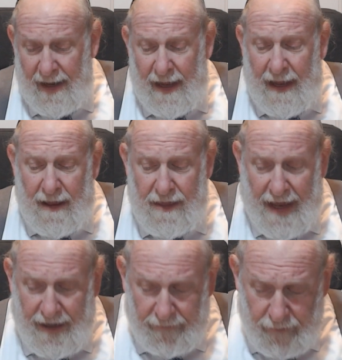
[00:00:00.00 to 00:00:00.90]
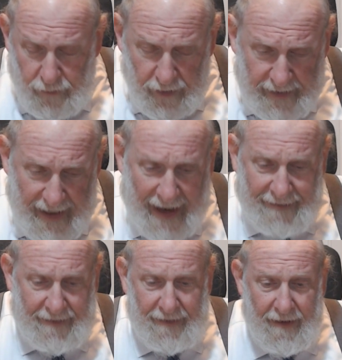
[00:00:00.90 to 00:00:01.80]
That if you look
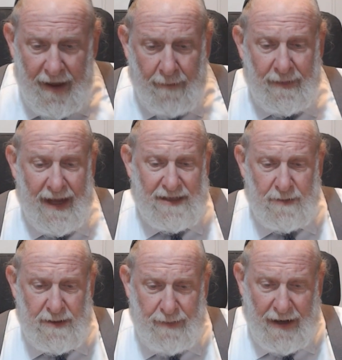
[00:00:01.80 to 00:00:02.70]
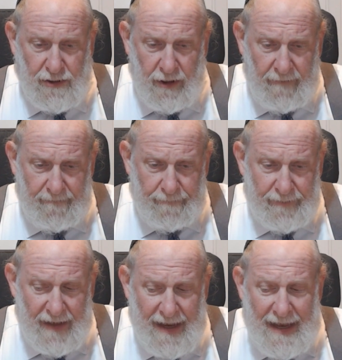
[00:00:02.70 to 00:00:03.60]
at last week's parsha,
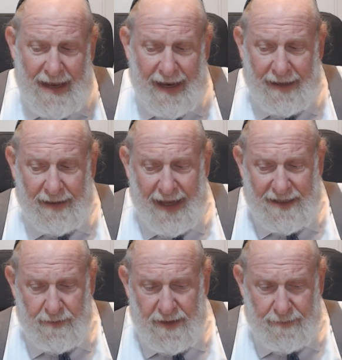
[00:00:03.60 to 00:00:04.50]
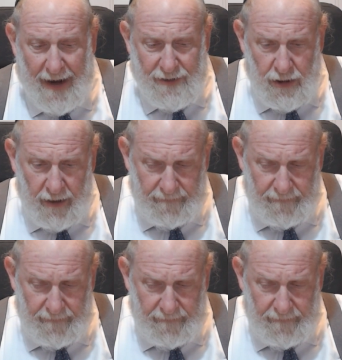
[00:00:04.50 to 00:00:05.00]
in last week's parsha,